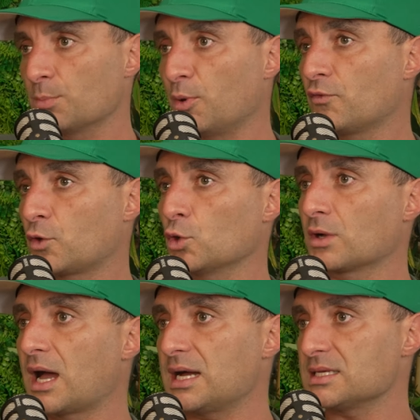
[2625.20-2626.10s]
they're both cool
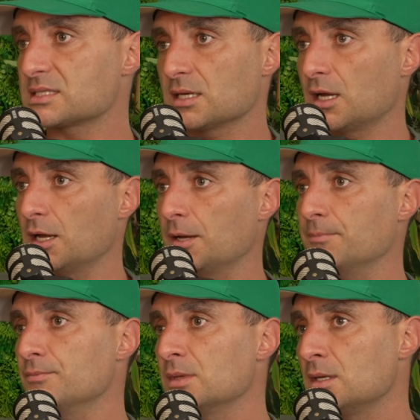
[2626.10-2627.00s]
guys.
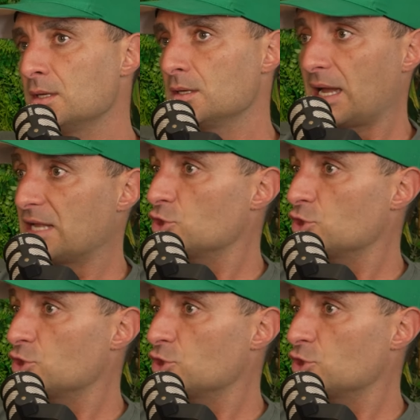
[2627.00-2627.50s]
Um, I